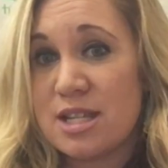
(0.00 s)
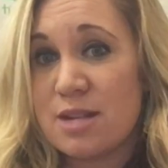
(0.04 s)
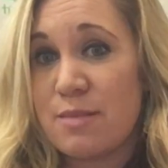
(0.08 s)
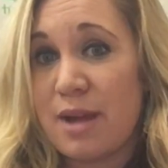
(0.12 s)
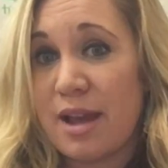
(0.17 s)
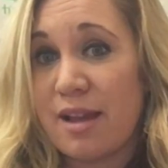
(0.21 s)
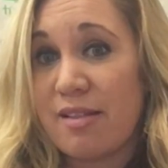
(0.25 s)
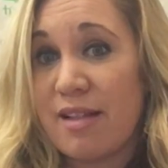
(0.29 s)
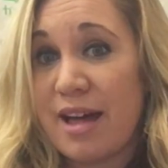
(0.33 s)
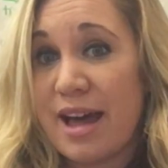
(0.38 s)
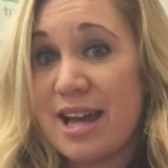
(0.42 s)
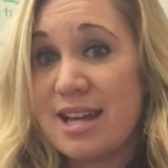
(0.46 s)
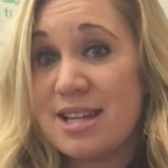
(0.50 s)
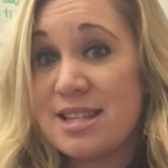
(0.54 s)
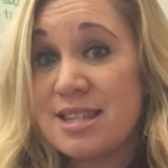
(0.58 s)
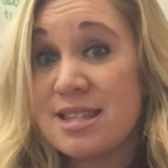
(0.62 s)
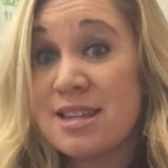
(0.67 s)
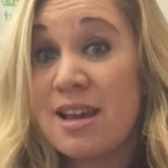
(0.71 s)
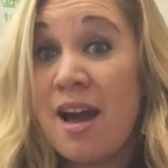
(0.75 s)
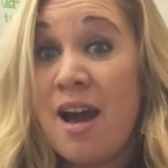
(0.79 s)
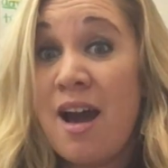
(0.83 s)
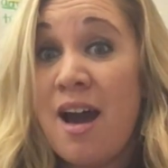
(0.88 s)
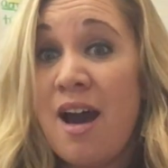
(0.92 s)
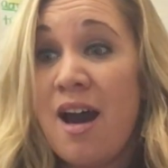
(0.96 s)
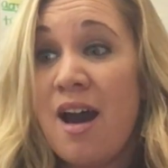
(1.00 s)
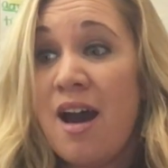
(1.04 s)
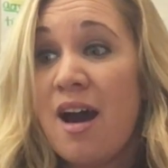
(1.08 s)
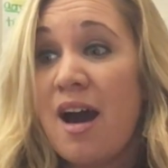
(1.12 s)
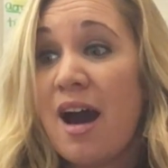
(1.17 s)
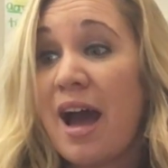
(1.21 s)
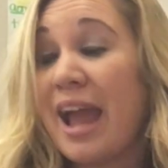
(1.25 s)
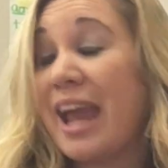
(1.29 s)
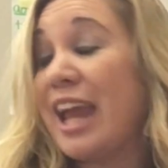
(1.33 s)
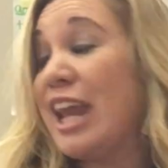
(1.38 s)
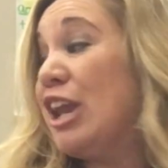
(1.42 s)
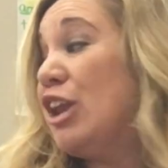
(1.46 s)
in my class.
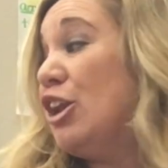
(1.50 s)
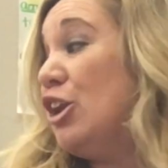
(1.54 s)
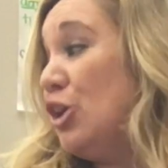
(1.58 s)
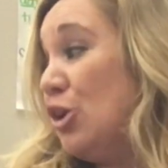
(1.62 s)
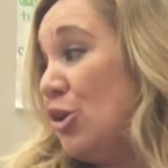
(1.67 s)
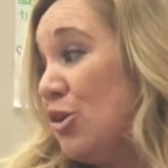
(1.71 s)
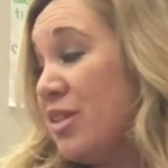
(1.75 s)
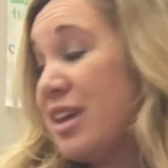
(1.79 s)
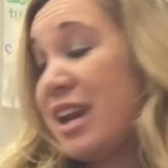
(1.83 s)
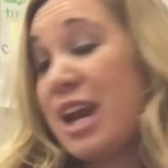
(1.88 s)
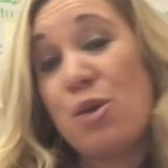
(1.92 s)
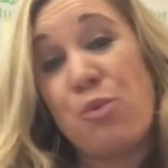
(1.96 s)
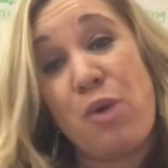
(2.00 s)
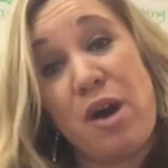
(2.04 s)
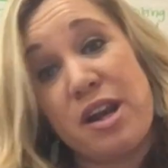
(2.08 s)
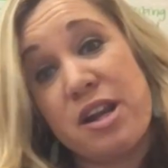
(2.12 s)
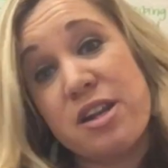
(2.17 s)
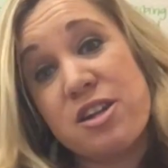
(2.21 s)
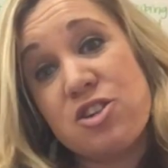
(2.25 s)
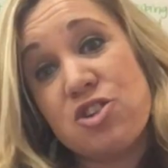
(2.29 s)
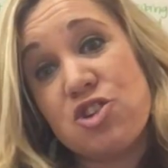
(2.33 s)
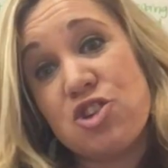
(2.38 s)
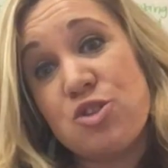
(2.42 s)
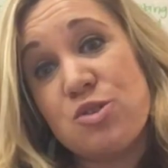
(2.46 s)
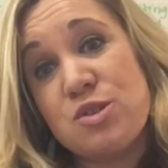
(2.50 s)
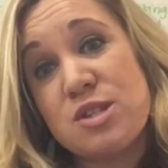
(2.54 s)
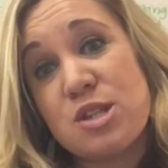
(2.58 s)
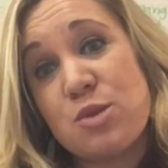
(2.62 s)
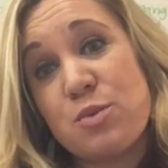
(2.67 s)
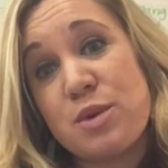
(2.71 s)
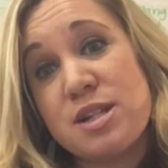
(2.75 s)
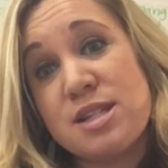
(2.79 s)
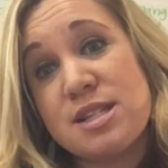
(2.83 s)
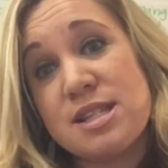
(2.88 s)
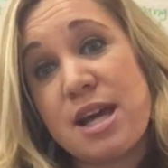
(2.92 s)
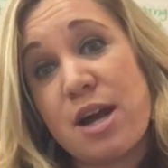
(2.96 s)
I knew that I wanted to choose
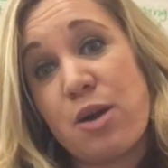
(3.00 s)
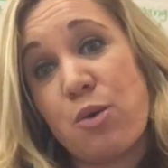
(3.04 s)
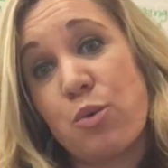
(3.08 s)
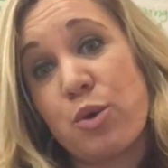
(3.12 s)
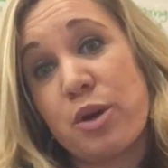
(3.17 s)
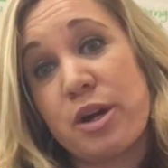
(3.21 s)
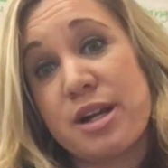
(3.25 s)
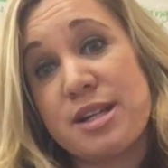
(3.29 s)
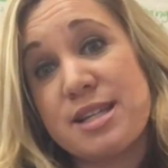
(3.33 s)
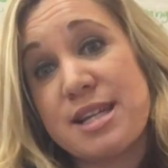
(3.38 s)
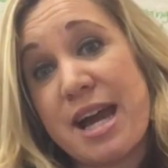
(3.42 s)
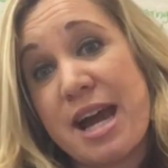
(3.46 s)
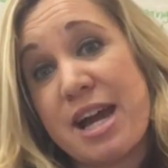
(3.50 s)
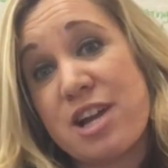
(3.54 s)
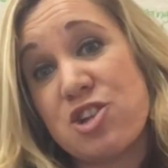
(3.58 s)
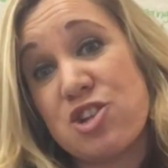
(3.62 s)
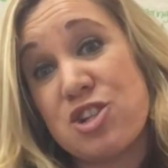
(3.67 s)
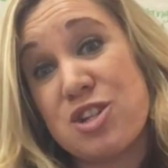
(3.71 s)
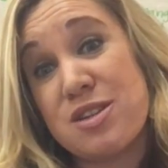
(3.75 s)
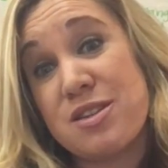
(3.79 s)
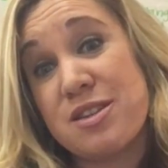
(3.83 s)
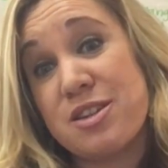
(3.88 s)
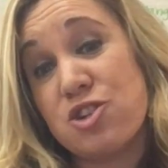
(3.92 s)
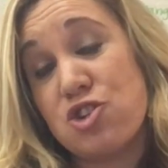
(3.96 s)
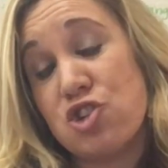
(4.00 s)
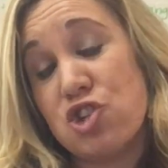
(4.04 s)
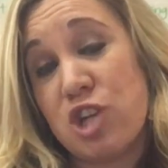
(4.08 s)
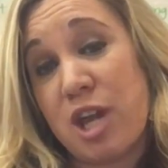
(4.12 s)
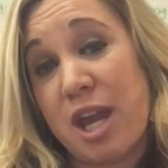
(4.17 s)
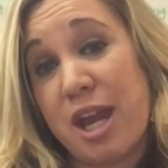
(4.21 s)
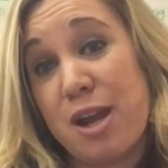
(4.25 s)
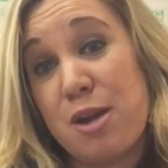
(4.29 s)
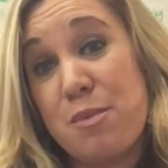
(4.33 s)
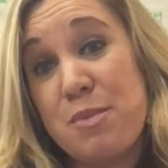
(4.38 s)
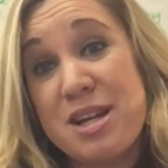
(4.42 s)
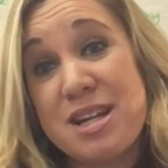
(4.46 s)
the ones that were attached to the
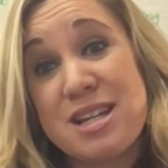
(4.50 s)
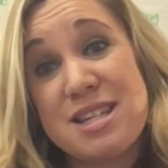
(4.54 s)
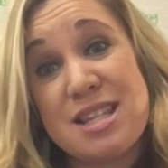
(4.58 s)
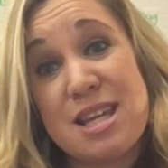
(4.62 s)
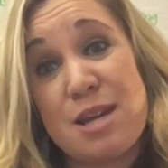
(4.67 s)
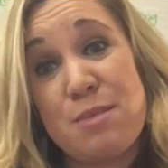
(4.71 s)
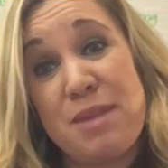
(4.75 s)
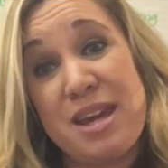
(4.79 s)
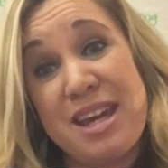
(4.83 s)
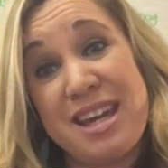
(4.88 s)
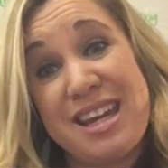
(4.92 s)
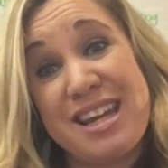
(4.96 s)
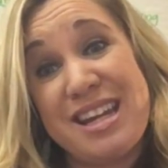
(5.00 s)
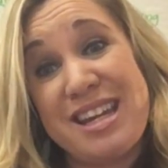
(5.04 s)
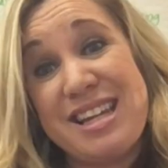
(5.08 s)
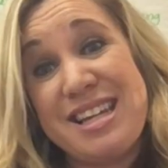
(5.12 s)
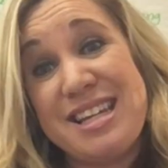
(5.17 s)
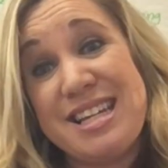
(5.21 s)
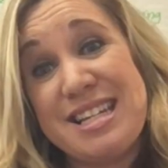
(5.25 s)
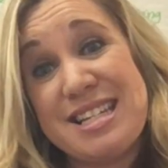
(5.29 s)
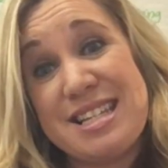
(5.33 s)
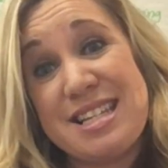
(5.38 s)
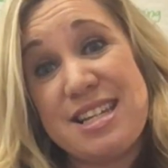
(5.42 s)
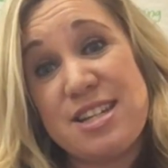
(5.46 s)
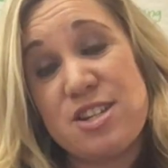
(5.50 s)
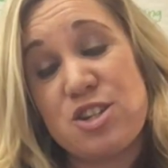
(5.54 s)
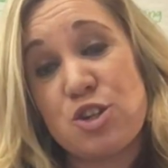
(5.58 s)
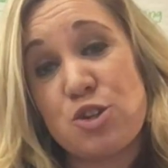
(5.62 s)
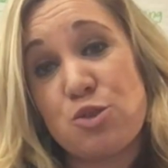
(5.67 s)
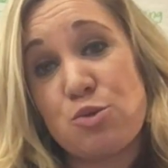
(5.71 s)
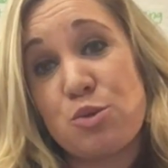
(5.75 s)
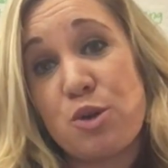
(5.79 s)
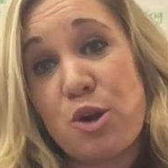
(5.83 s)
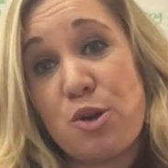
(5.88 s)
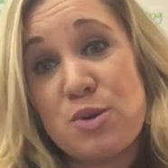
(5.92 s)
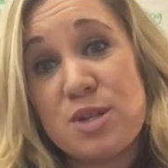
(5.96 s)
chair because they make it easy
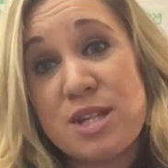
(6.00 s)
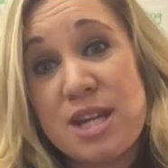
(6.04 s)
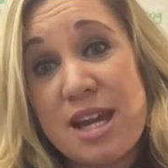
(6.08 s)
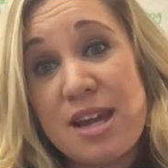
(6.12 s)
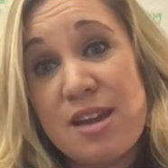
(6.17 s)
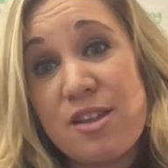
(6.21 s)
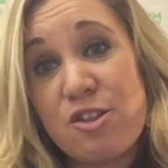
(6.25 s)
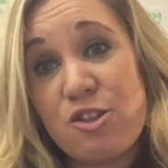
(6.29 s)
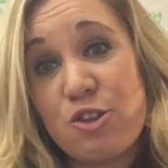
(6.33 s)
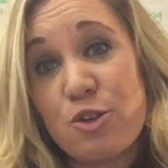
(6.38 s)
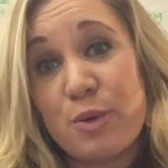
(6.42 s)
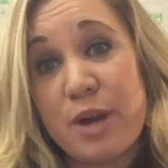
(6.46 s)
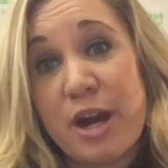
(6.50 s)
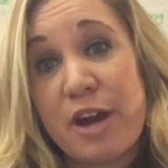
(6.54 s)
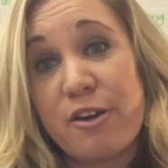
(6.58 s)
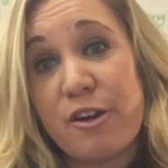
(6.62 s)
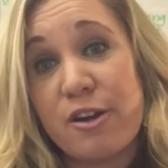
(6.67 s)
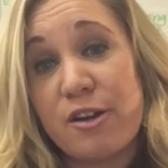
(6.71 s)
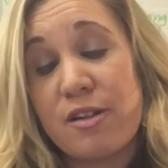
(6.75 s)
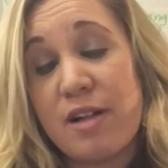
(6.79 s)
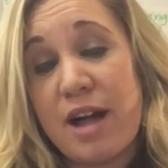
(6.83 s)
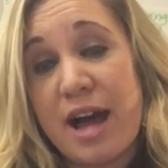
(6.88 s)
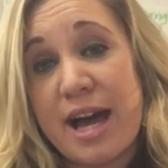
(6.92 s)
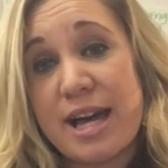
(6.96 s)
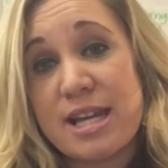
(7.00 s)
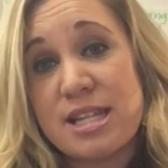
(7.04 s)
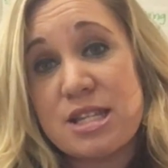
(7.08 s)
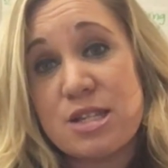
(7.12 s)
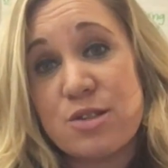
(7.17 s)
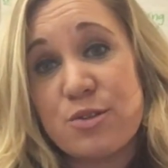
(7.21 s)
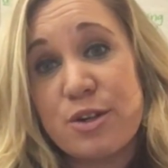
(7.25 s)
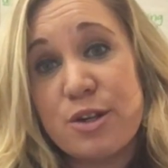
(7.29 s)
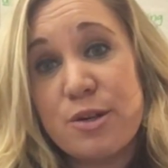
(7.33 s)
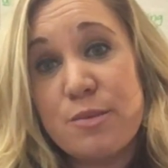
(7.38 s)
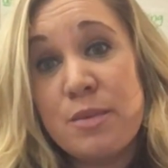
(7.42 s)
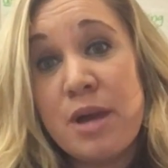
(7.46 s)
to rotate throughout our
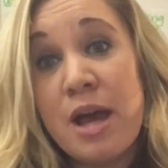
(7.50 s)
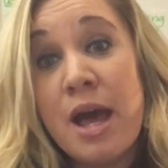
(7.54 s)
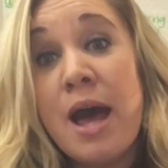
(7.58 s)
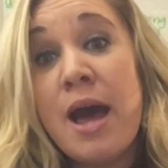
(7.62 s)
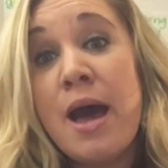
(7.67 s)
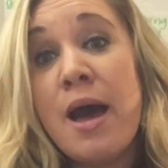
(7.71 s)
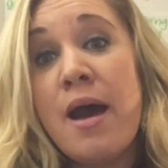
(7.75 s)
classroom.